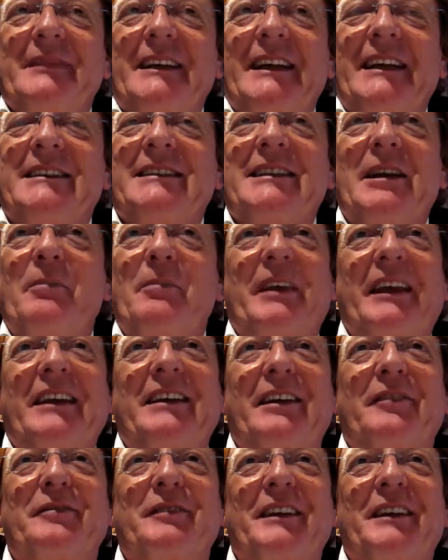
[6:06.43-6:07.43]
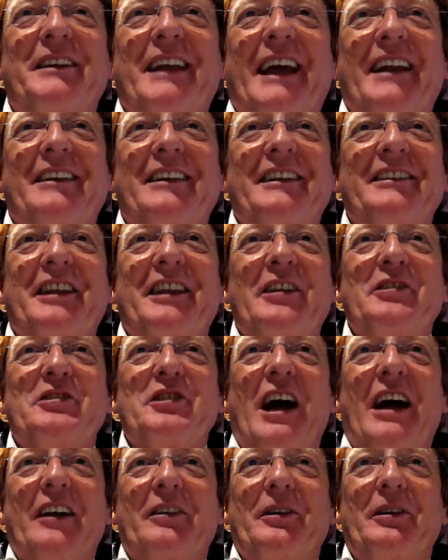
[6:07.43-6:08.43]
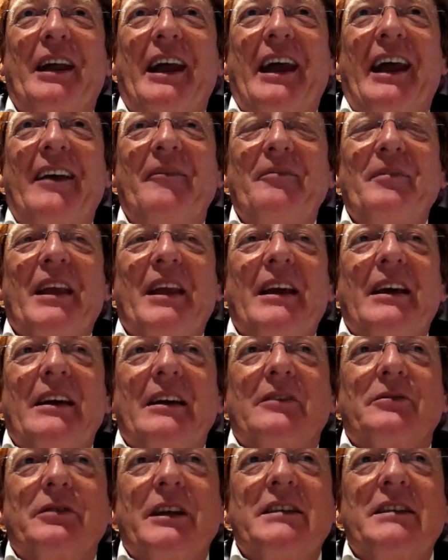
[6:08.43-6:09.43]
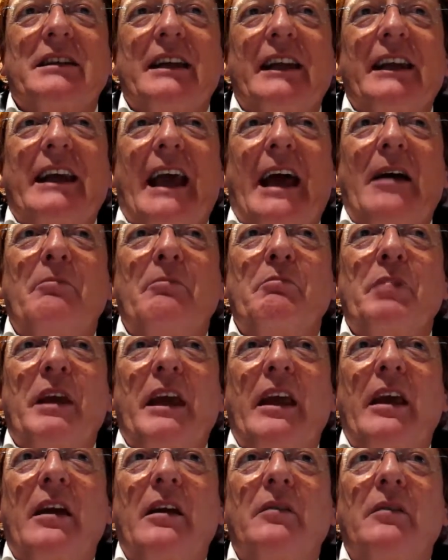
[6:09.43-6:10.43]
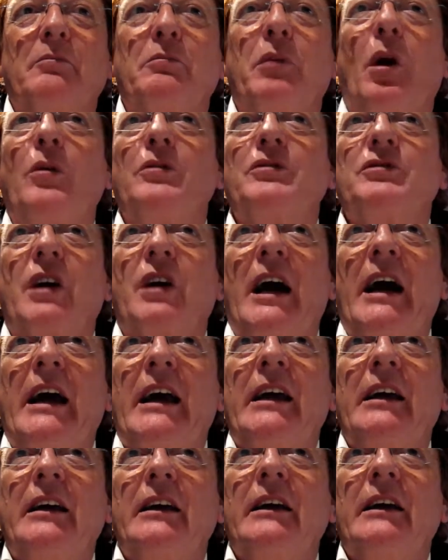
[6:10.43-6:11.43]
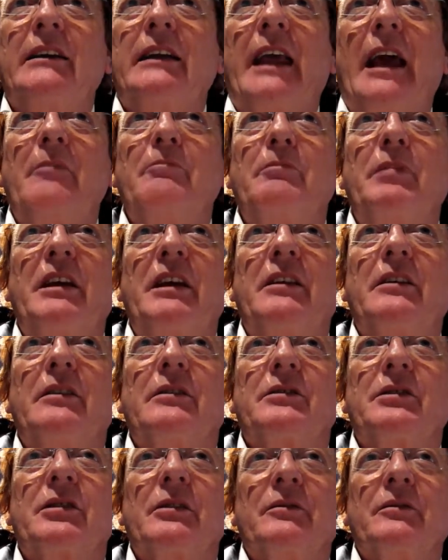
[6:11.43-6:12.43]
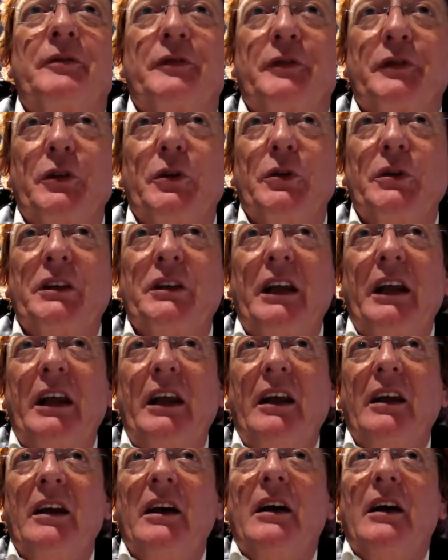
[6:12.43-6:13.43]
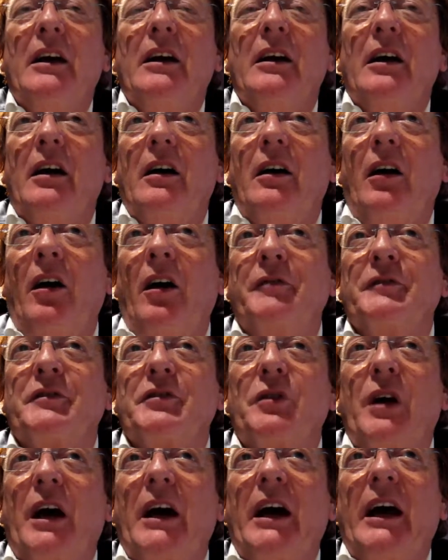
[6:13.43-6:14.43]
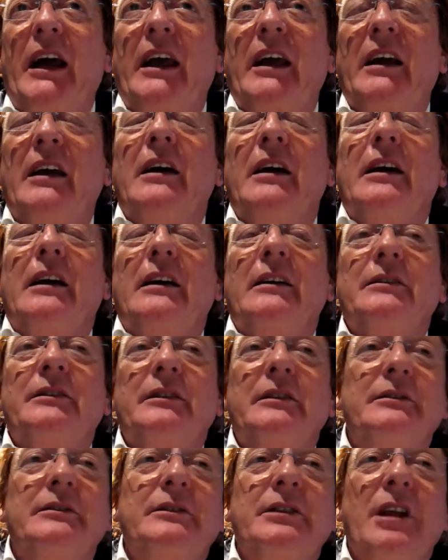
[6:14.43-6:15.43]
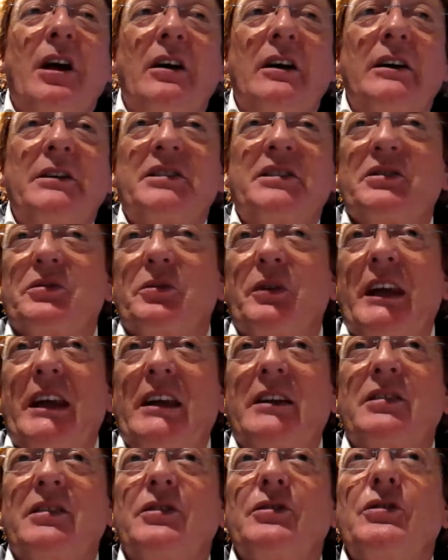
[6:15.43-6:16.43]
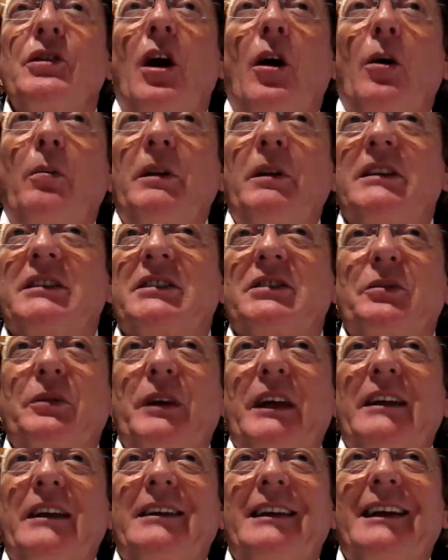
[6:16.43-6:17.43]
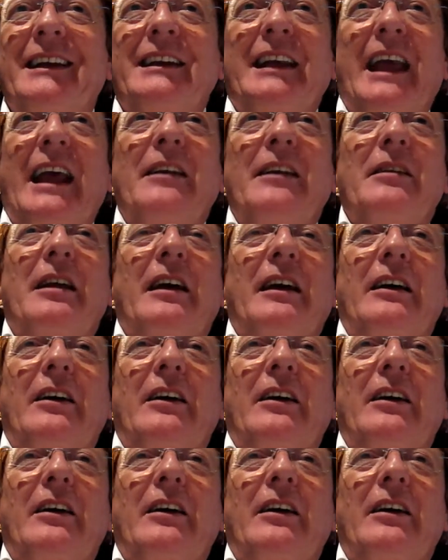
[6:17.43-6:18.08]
It's something different than Chardonnay. Riesling can be bone dry, it can be fruity, off dry, sweet, noble sweet. It can